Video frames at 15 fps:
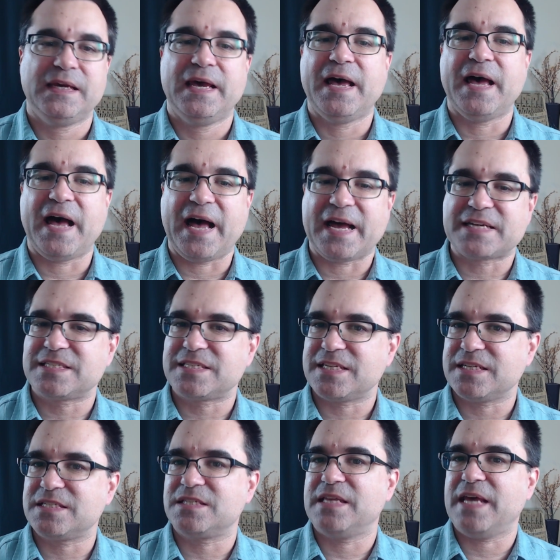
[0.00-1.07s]

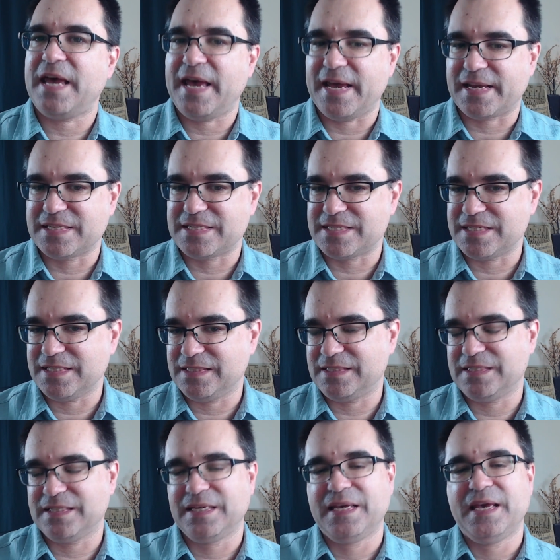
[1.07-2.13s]
access to exit,
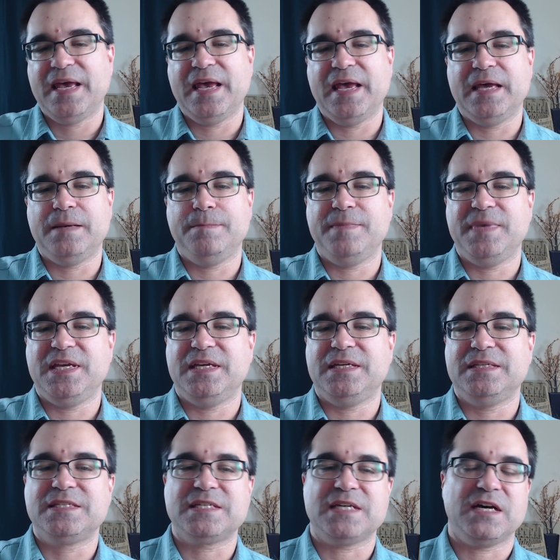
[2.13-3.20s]
and
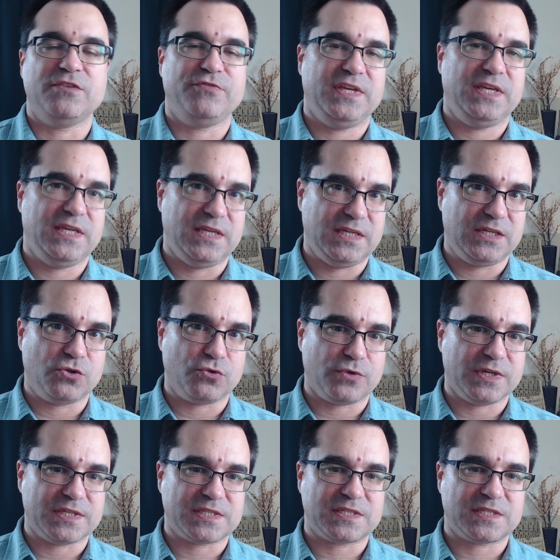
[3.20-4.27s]
means of
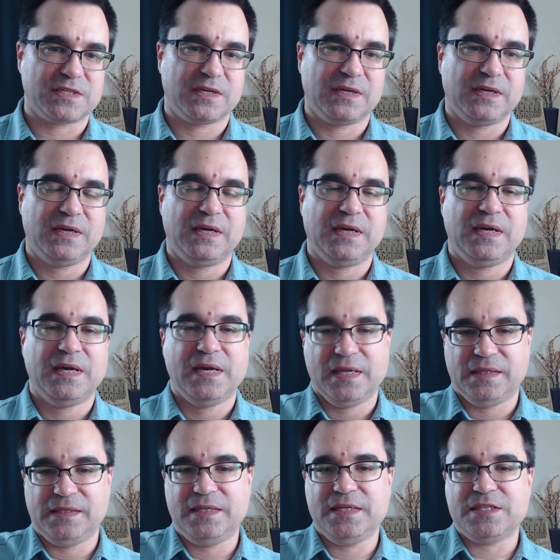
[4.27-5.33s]
egress.
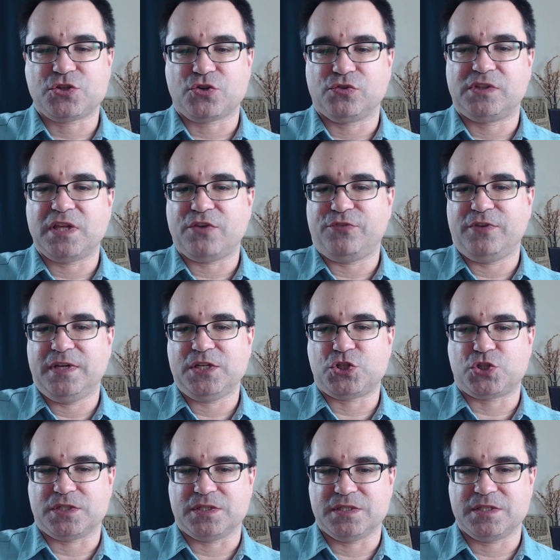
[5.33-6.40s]
These are
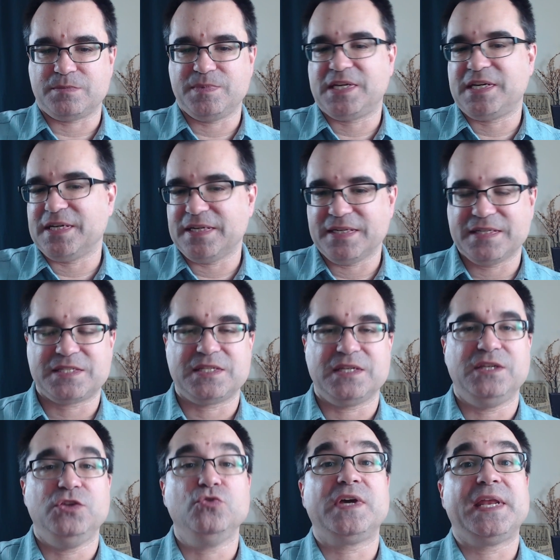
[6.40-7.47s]
definitions because
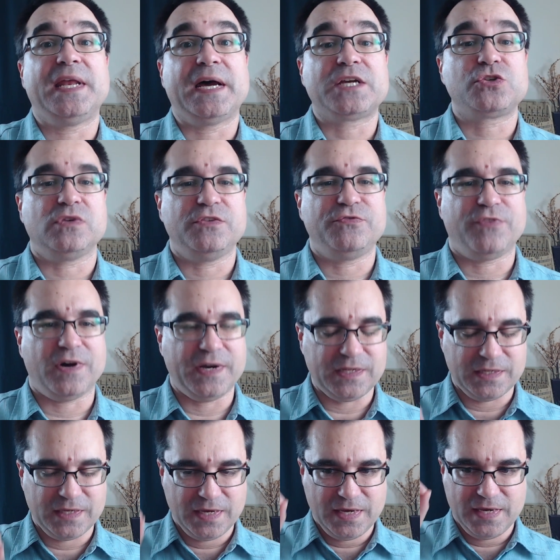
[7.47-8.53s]
you can actually find
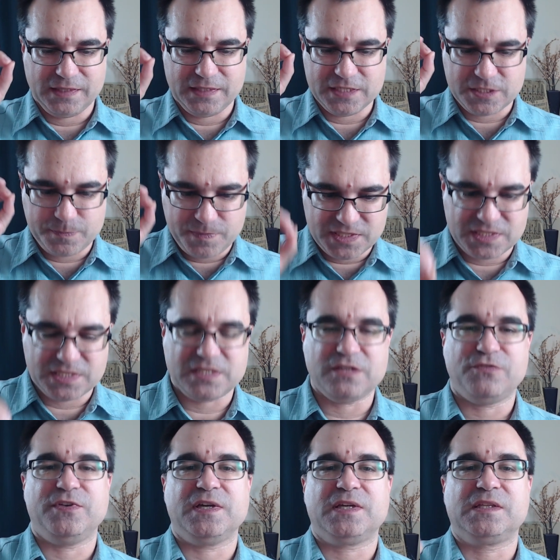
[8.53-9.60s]
the
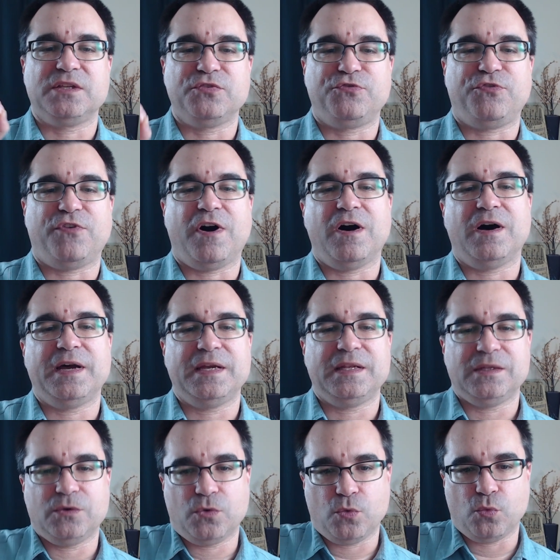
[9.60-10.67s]
specific
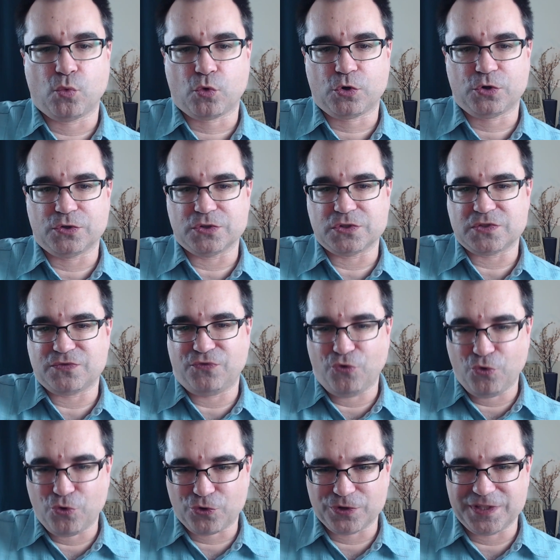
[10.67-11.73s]
defined words
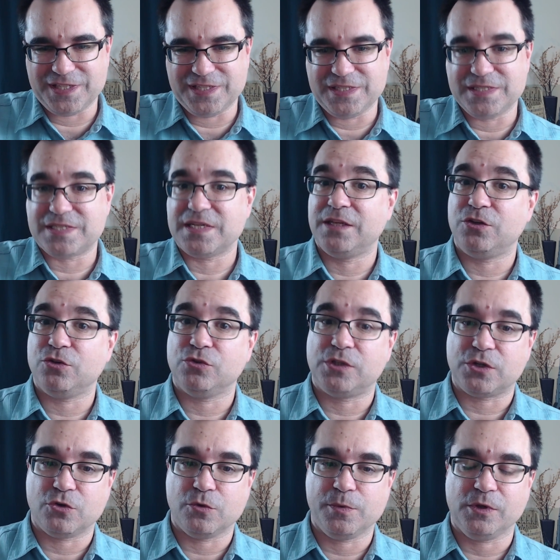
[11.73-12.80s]
for these in the
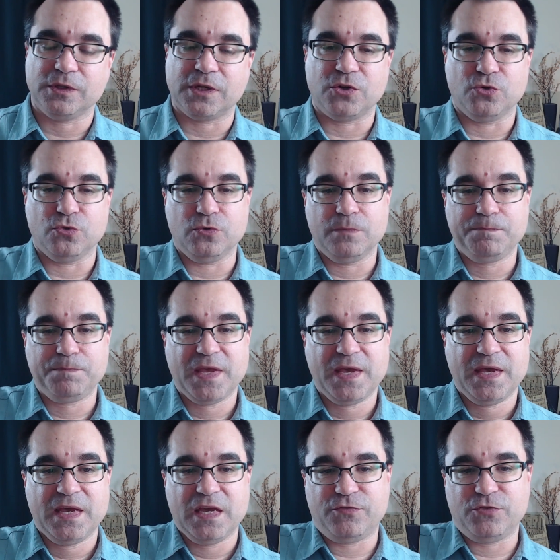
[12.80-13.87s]
Ontario Building Code.
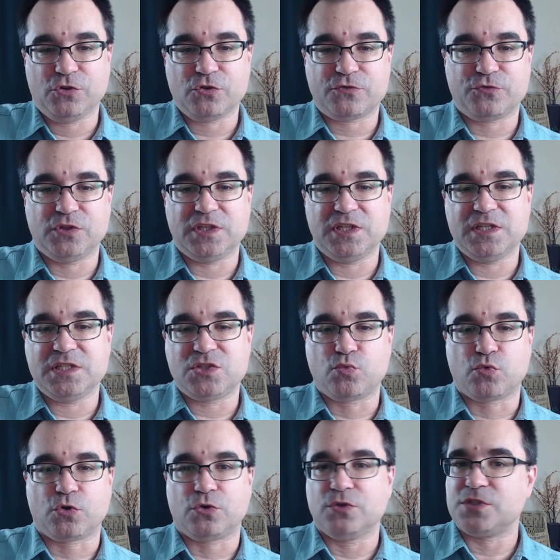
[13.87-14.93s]
If you look for these
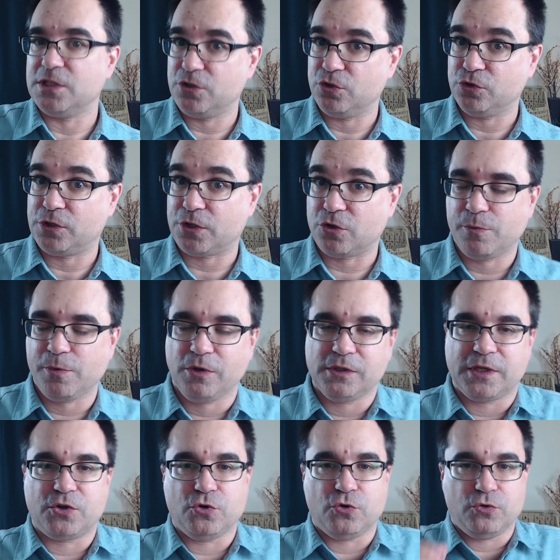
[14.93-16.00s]
words in the Ontario Building
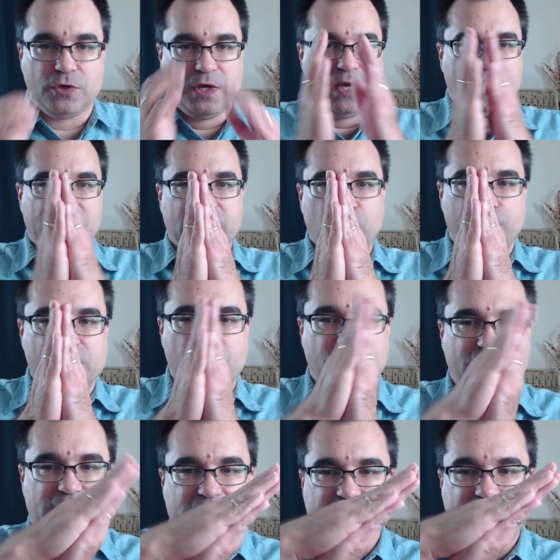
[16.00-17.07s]
Code, they'll be
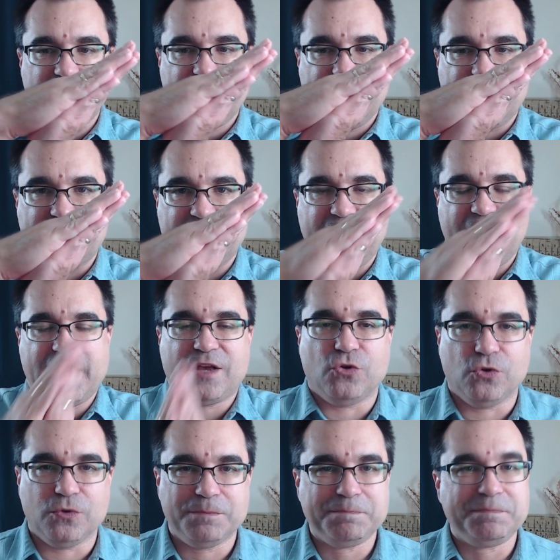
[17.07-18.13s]
written at an
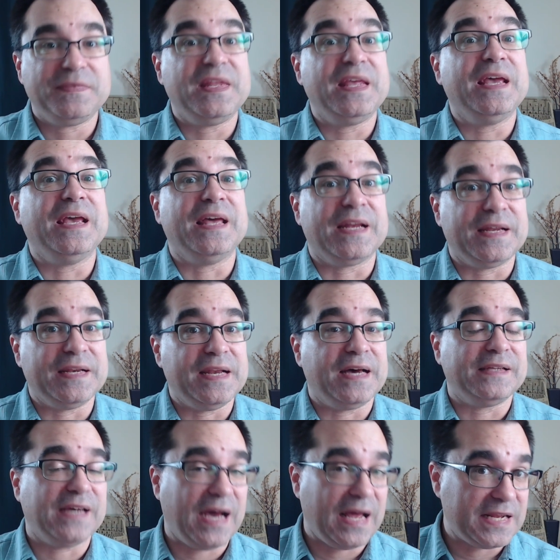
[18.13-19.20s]
angle in an
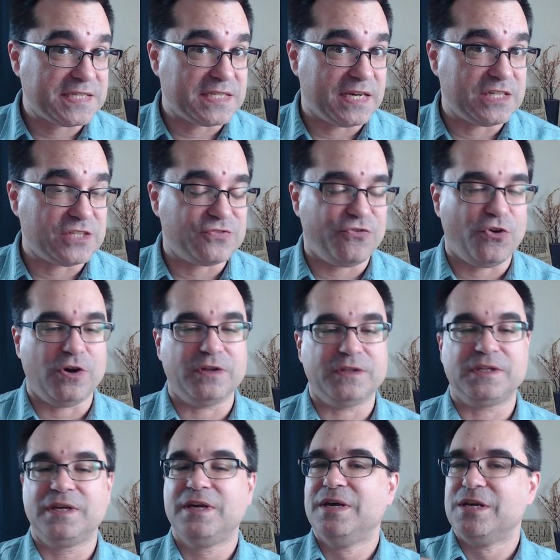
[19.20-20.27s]
italicized font.
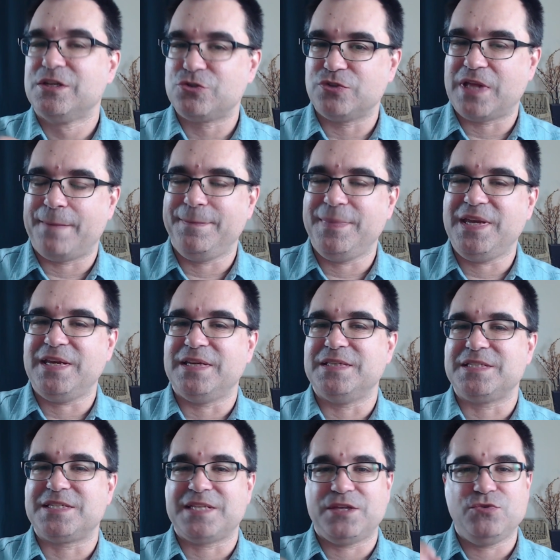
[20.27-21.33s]
So that
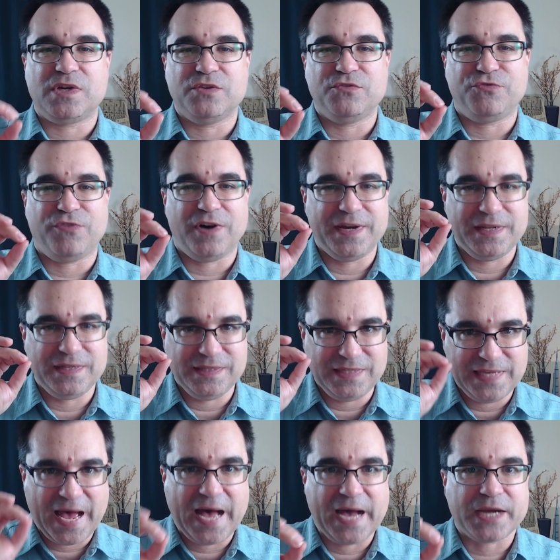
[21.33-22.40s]
means that you can find the
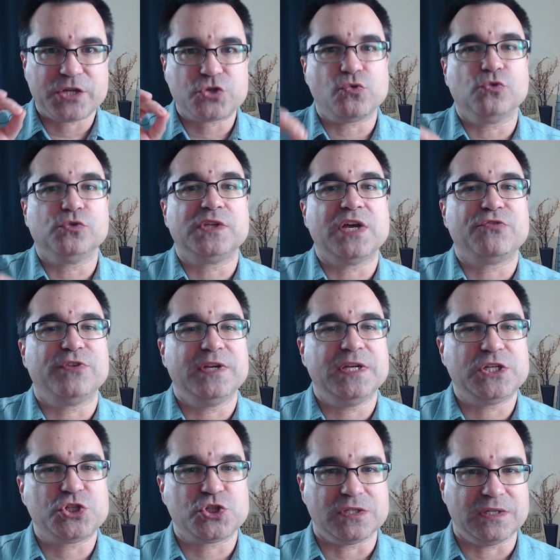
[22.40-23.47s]
actual
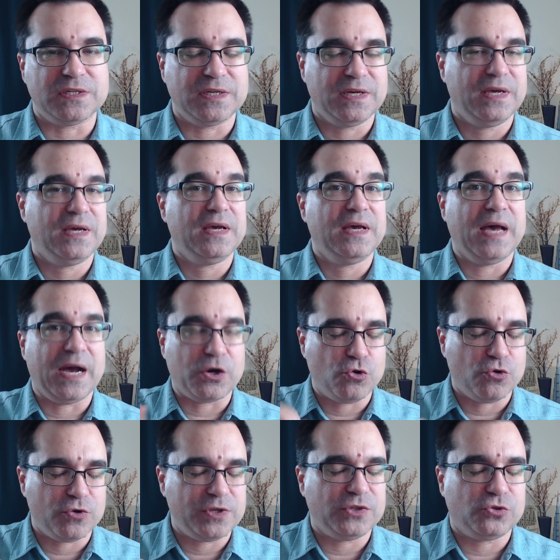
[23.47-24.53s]
definition
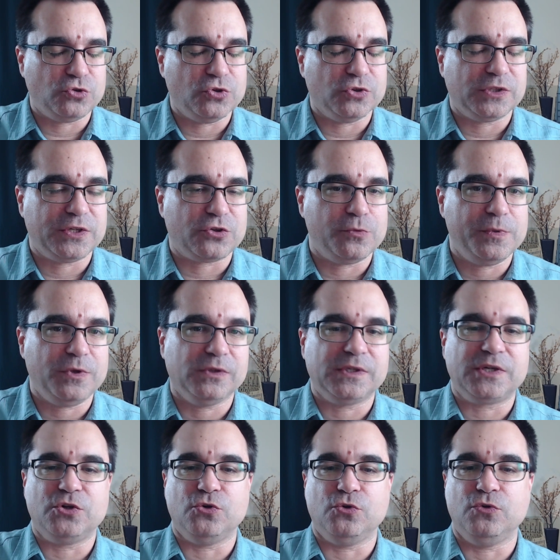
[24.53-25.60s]
according to the Ontario Building
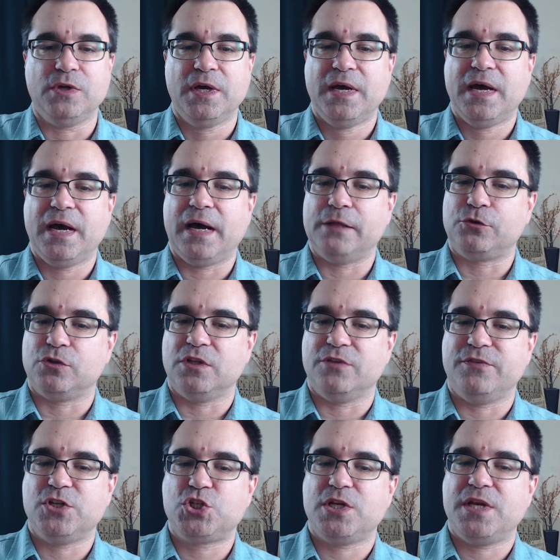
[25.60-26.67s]
Code under
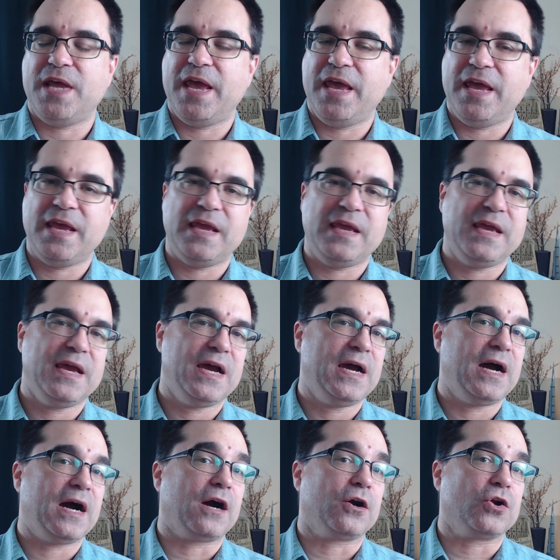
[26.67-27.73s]
Division A,
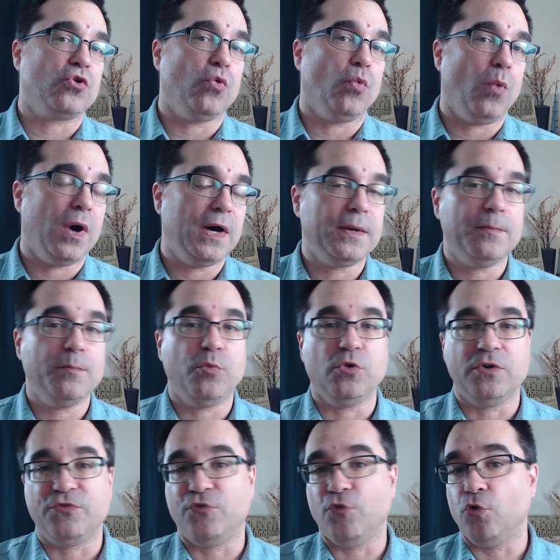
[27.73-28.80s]
Article
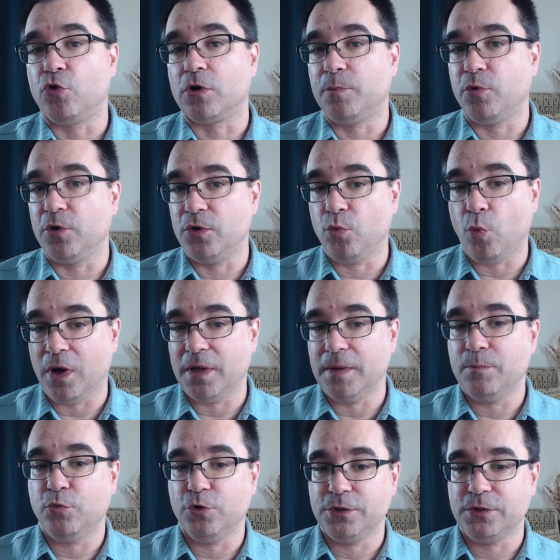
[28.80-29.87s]

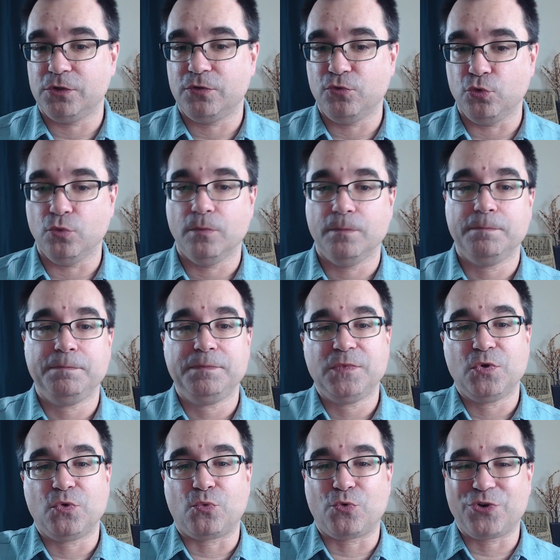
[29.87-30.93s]
1.4.1.2.
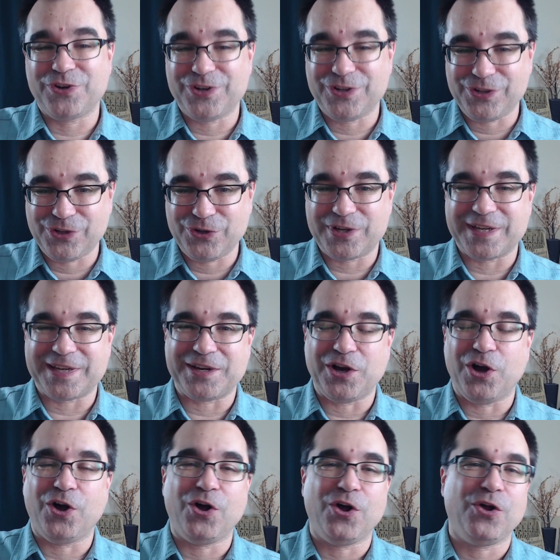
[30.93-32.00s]
We're going to look at
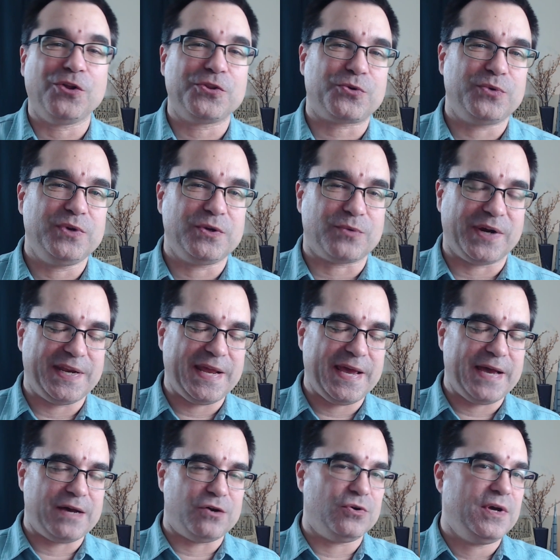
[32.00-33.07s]
all three right
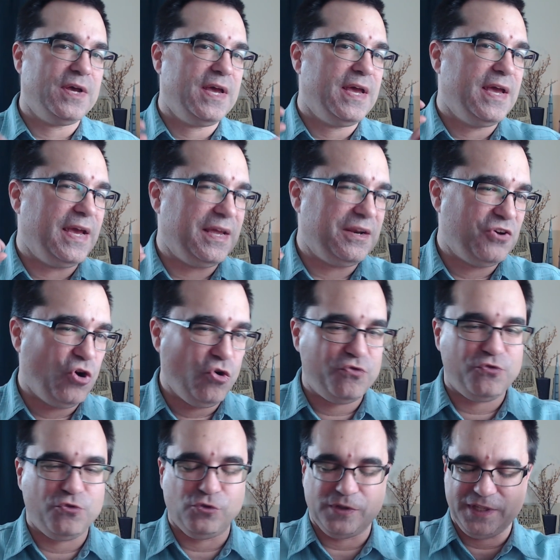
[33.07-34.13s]
now, and
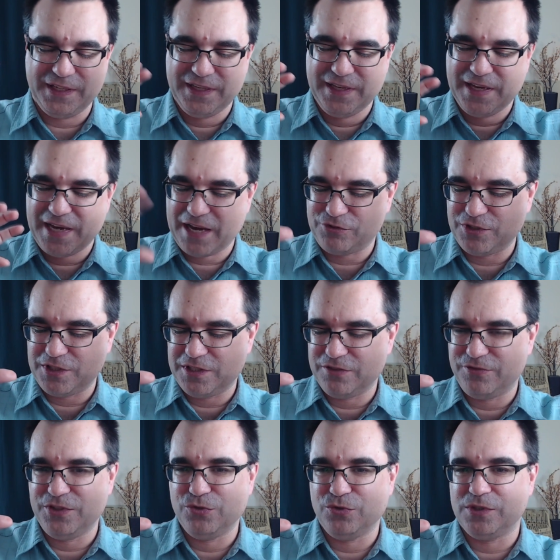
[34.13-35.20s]
hopefully, after
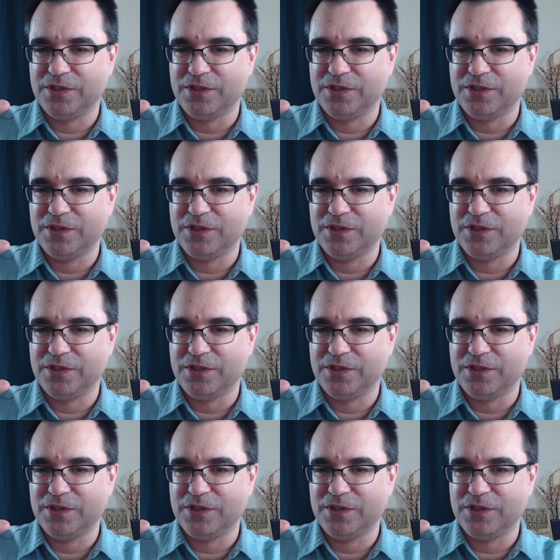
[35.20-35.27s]
giving you the